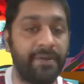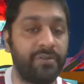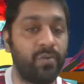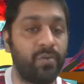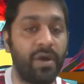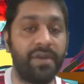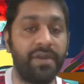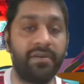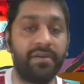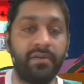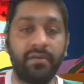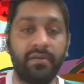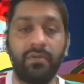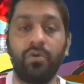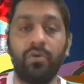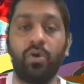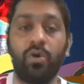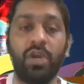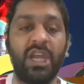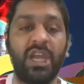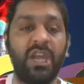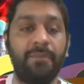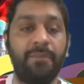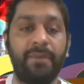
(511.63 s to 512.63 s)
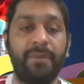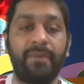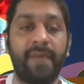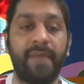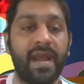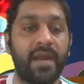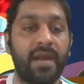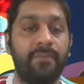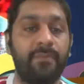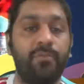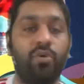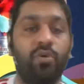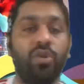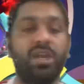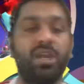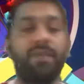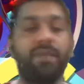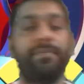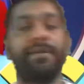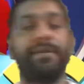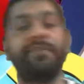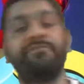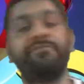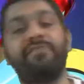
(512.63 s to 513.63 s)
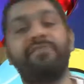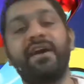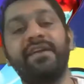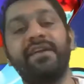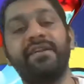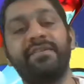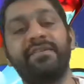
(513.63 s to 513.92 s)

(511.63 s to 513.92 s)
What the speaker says: One goalkeeper, backup goalkeeper is fine.